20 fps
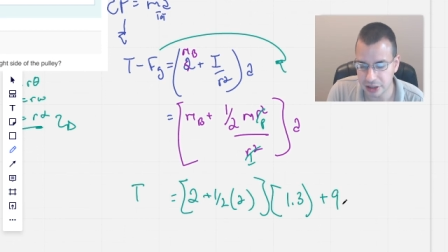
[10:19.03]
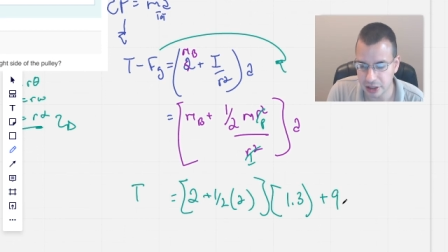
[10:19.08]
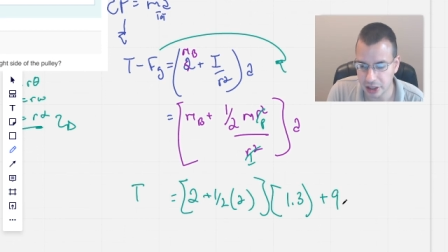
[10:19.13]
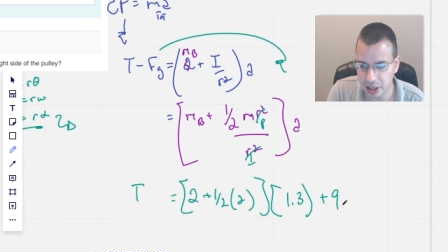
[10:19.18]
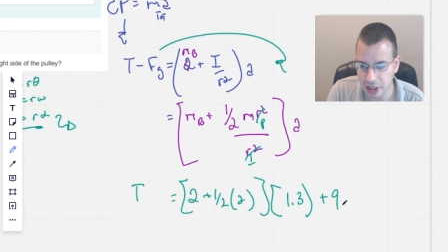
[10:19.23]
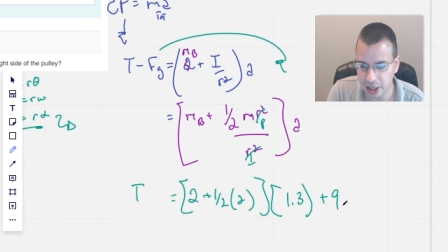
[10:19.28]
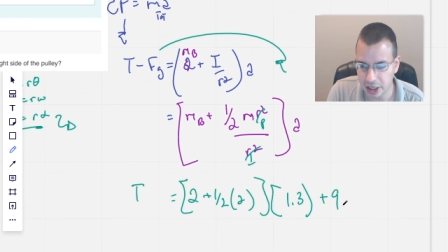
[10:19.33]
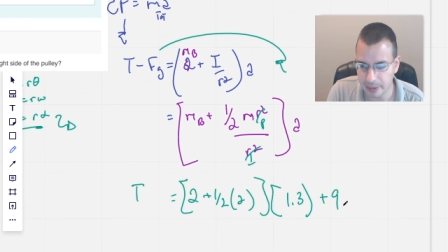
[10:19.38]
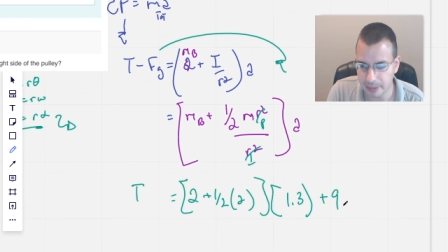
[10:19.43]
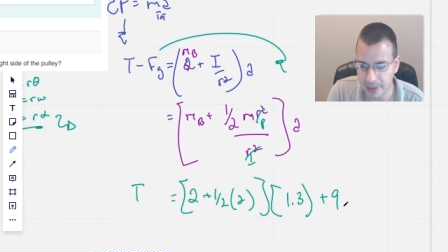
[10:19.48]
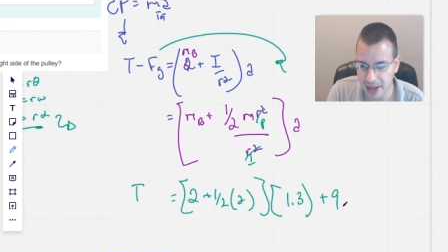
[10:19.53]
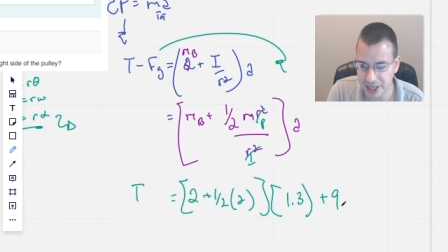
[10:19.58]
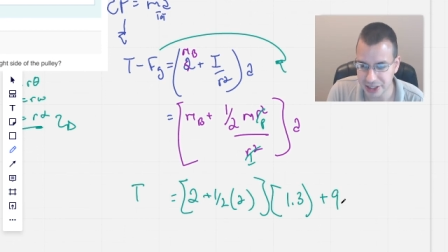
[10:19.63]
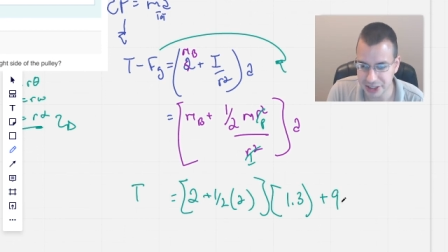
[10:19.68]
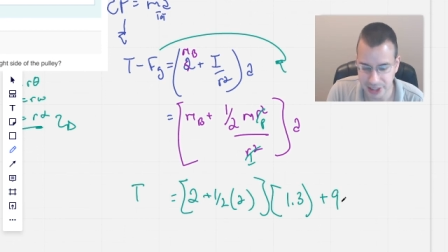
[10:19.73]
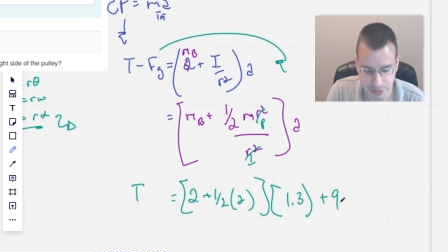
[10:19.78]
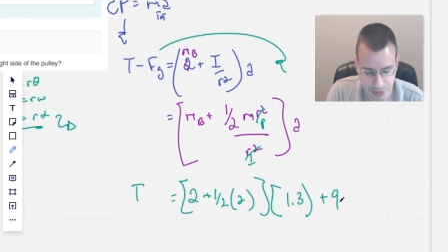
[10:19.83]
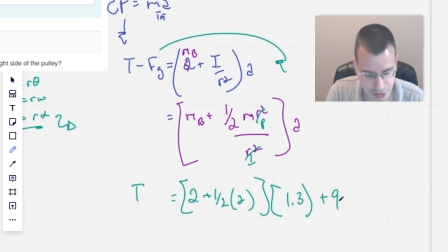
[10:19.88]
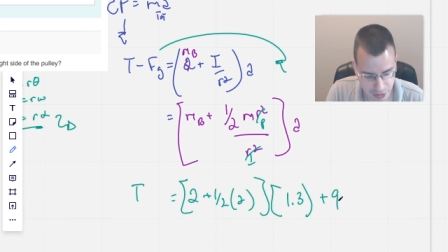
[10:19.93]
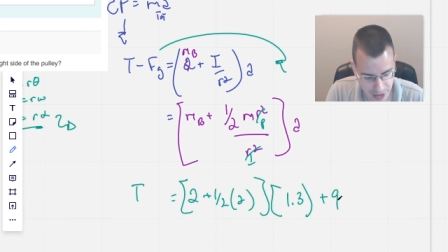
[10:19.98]
uh, mass
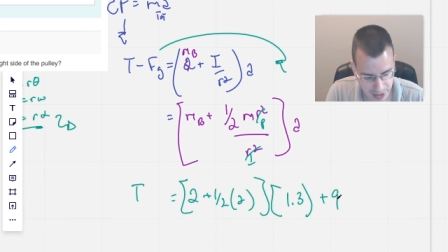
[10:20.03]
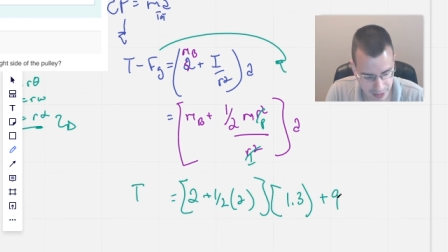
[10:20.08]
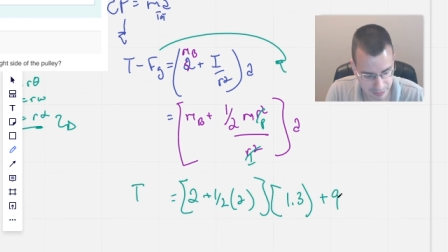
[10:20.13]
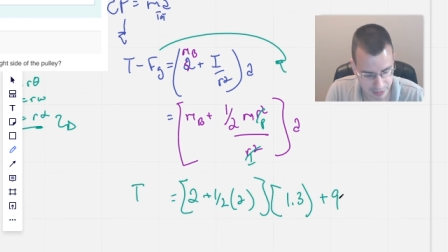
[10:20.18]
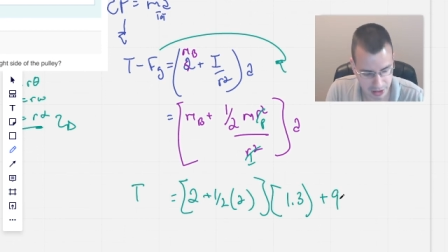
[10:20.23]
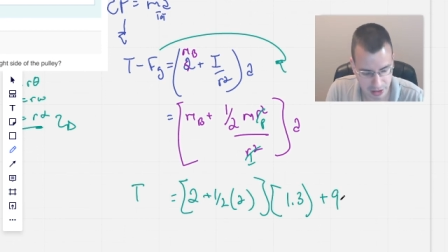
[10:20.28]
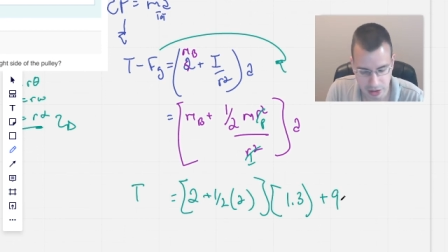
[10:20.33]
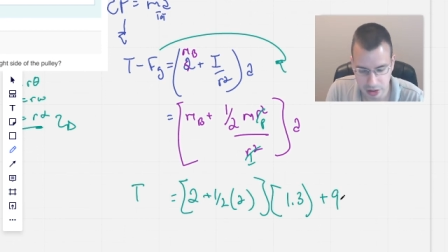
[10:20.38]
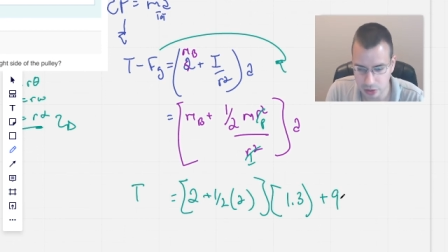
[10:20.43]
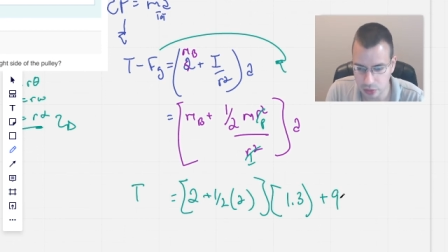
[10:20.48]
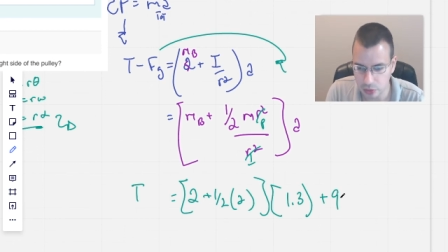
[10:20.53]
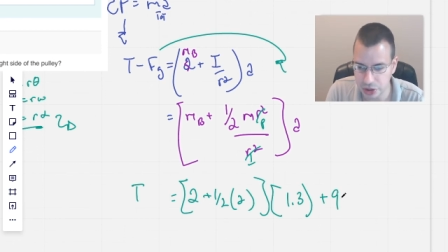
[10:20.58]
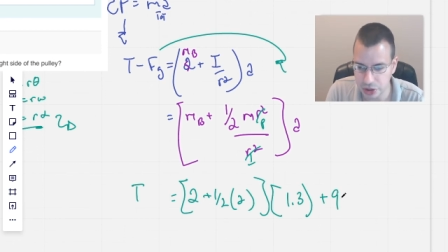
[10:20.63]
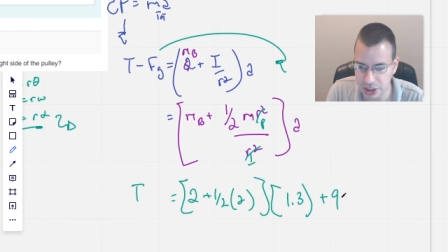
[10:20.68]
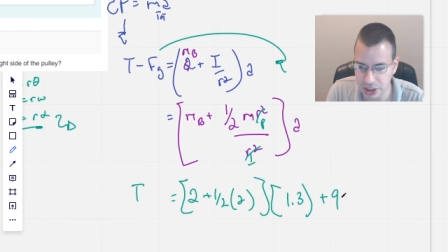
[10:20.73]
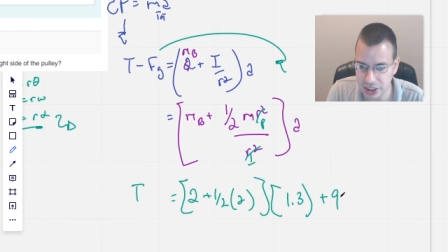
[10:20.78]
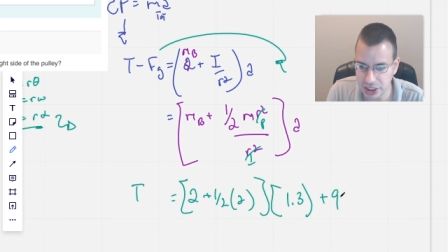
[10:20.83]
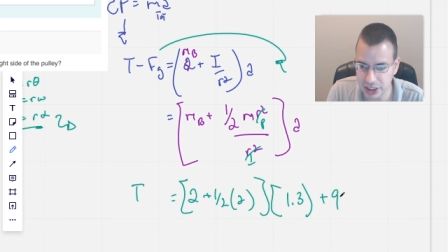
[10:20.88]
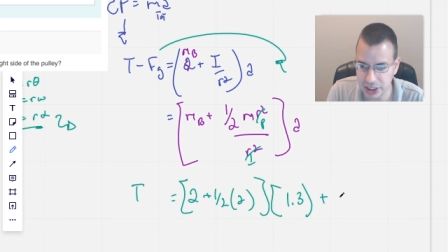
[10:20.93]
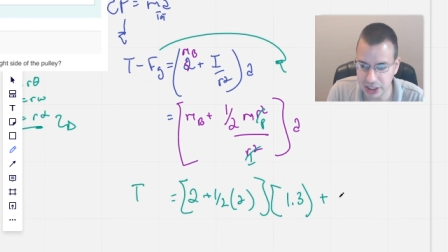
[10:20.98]
times gravity,
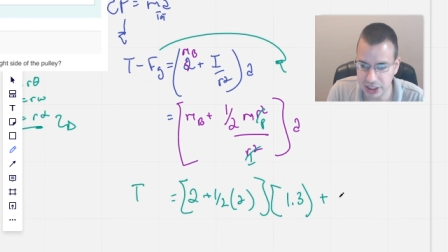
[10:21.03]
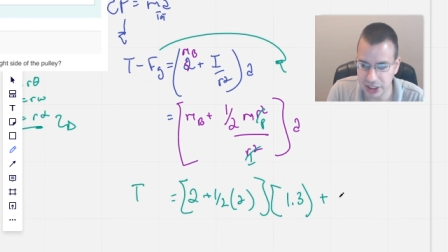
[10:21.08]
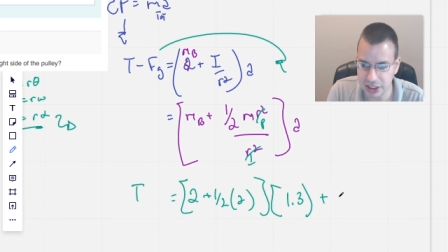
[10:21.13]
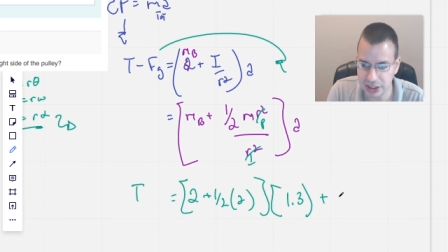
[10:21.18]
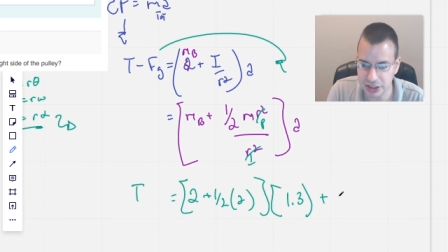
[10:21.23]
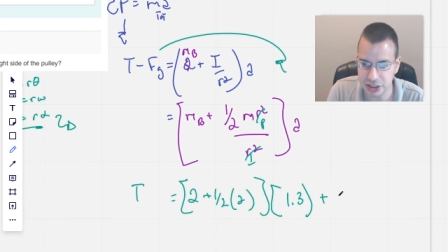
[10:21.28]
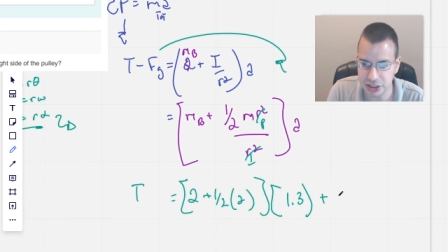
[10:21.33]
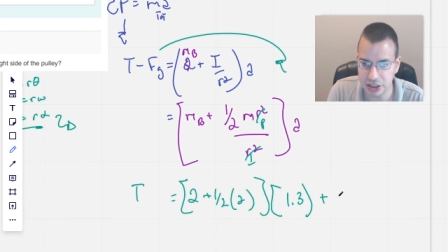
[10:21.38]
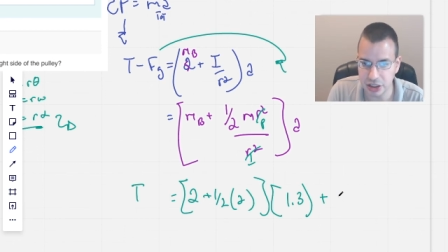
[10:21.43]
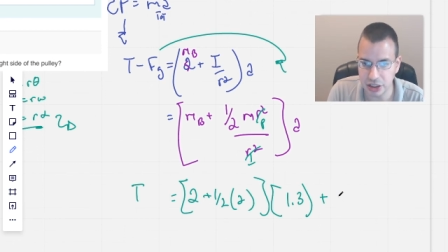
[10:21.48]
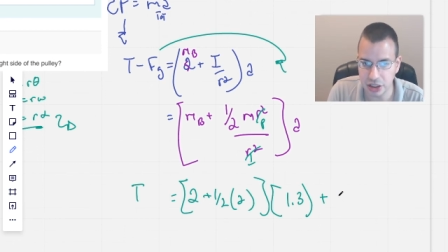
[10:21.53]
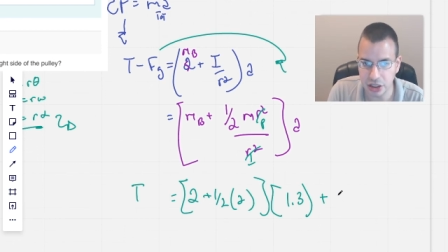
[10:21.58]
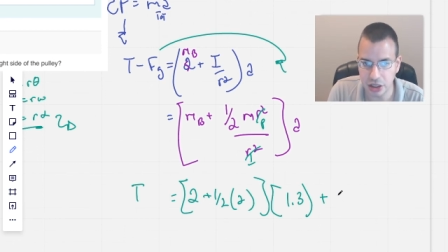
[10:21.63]
which is